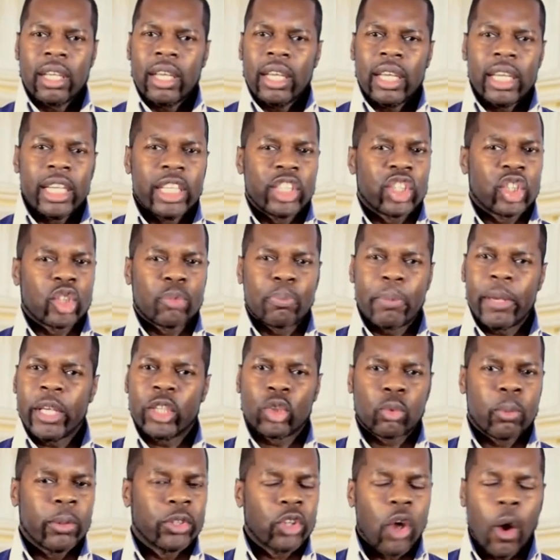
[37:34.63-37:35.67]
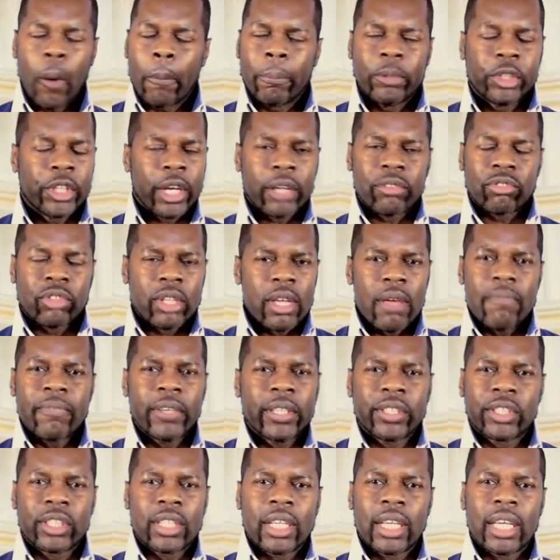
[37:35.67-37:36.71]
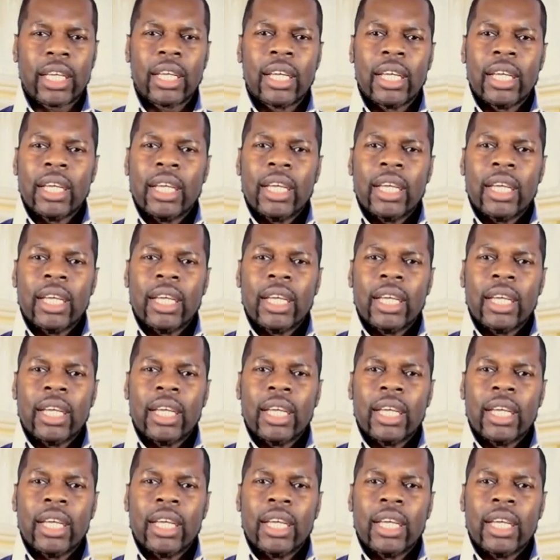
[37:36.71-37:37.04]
he speaks with objectivity.